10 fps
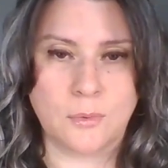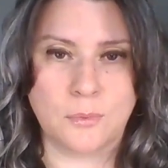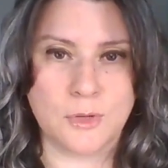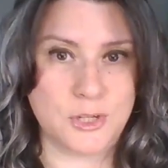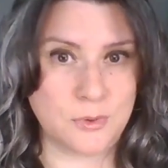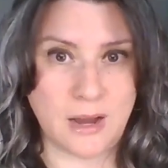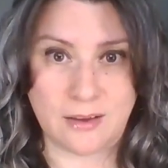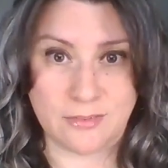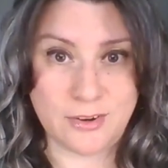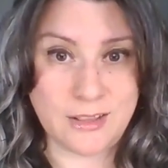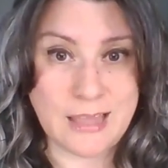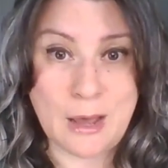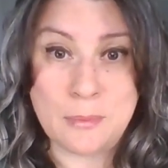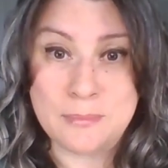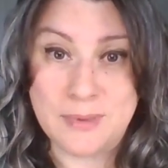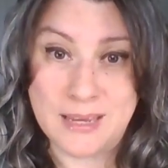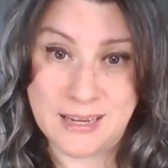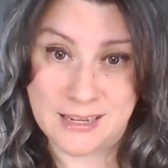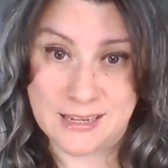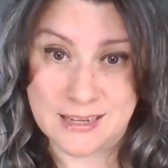Would you ever allow
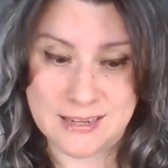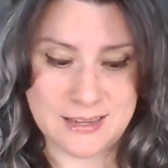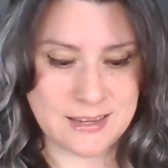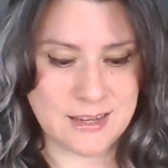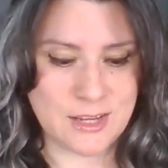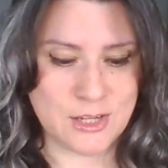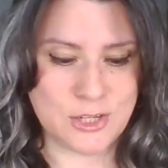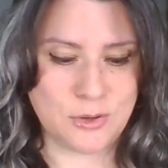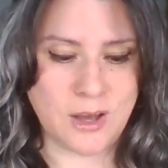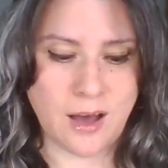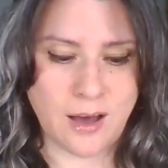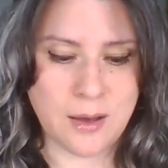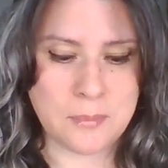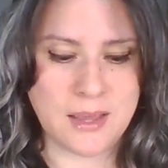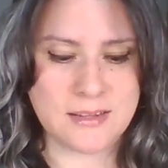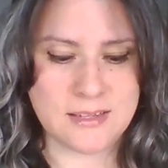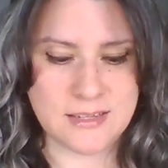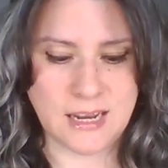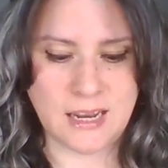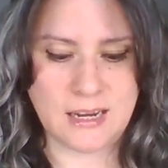me to come and
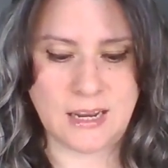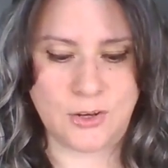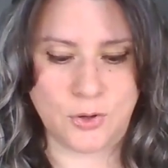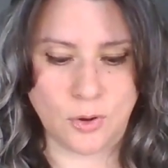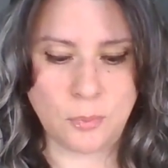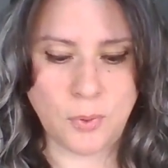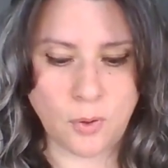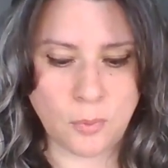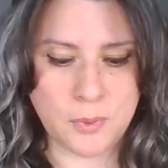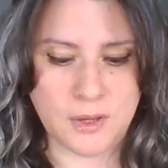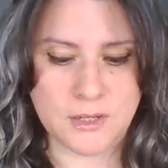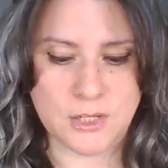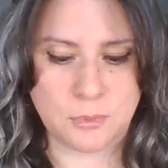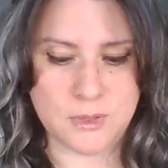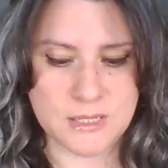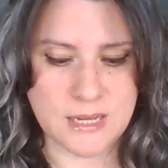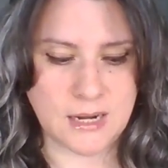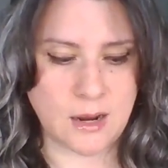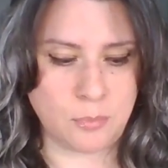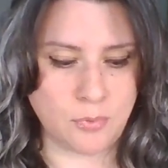stand in your pulpit to
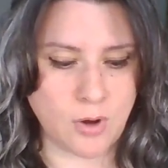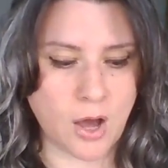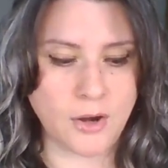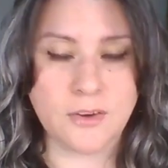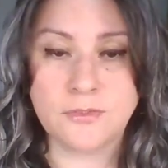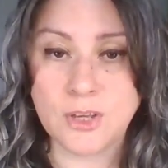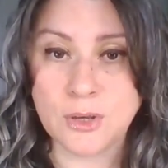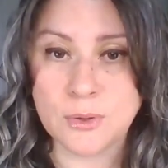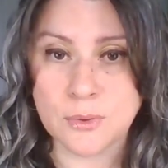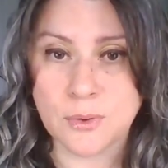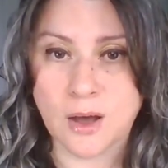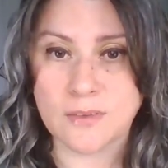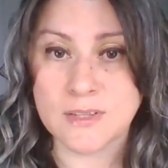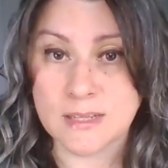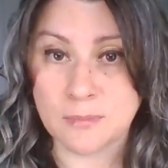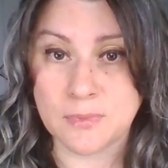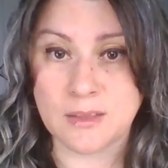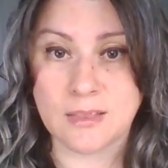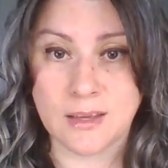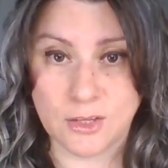present a broader view of
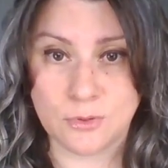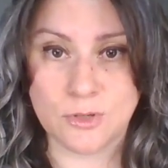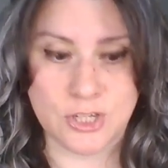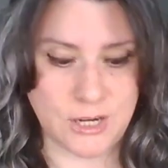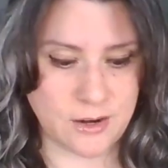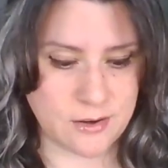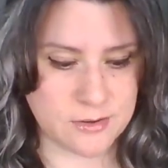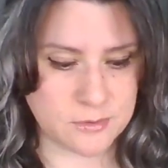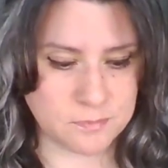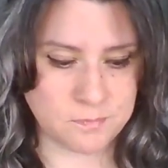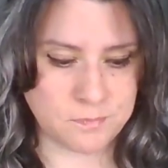something that you shared?